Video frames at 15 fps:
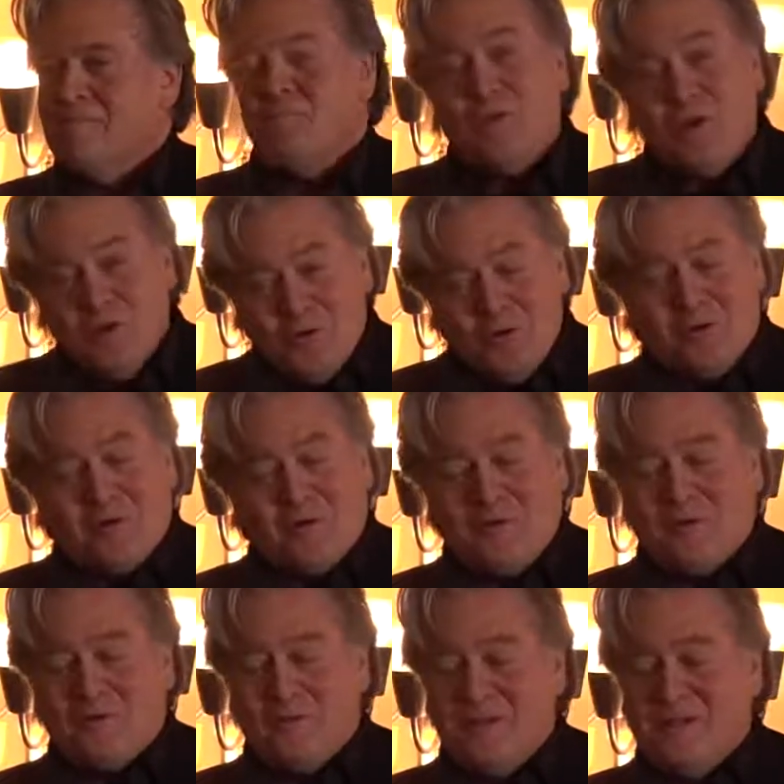We knew we were
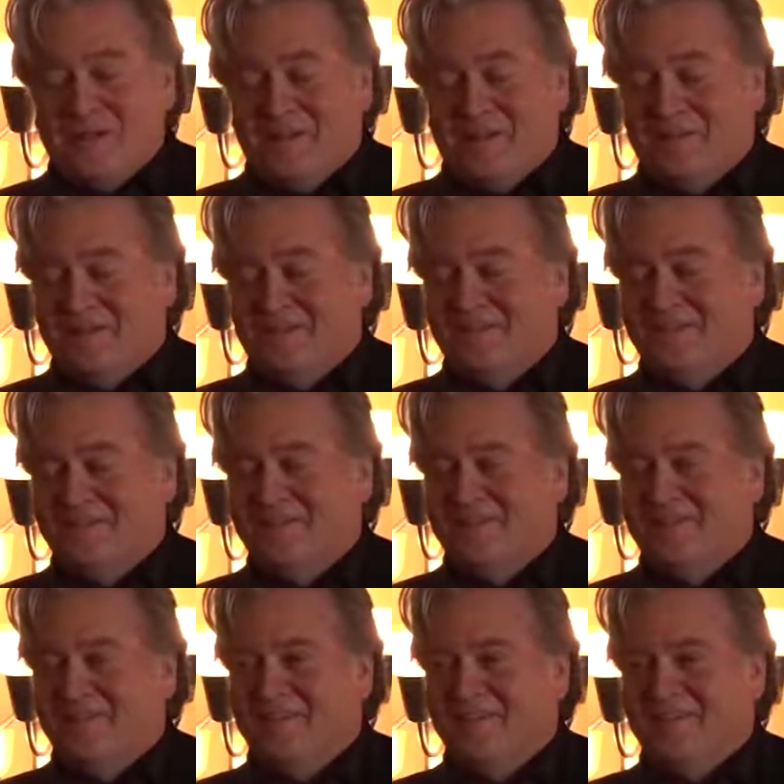going to win,
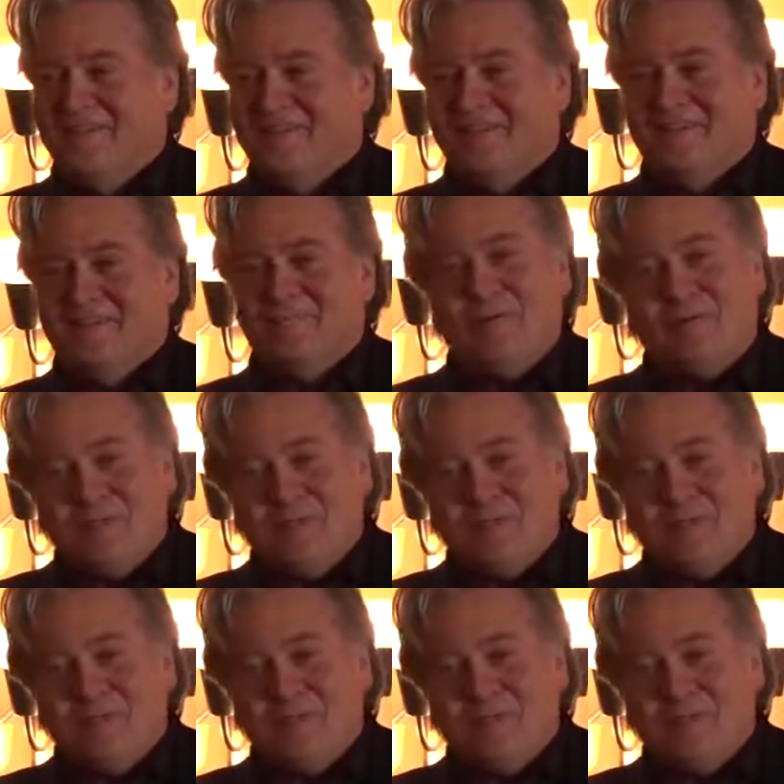but